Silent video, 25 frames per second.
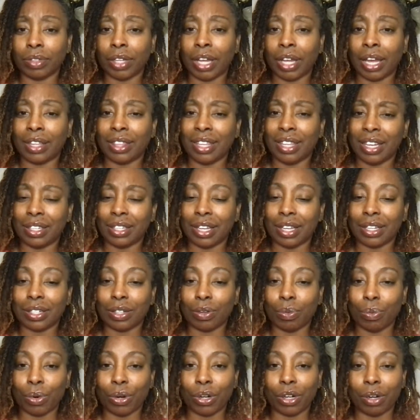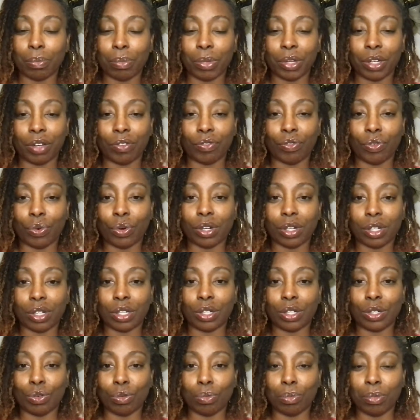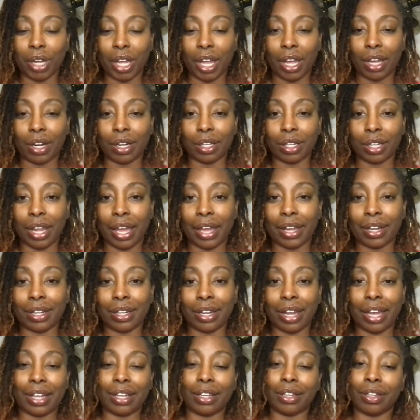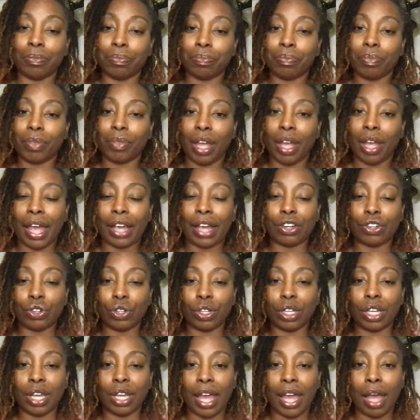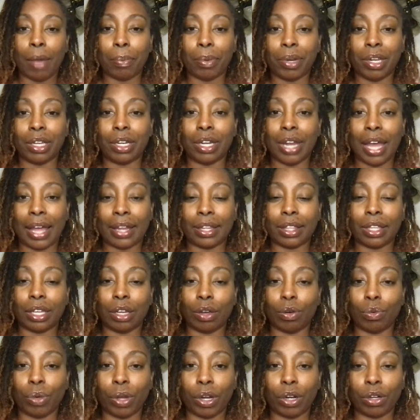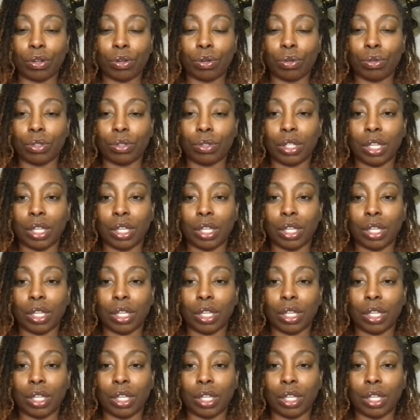I think that's the word I'm looking for. Assumed data, like actually happening, not theoretical.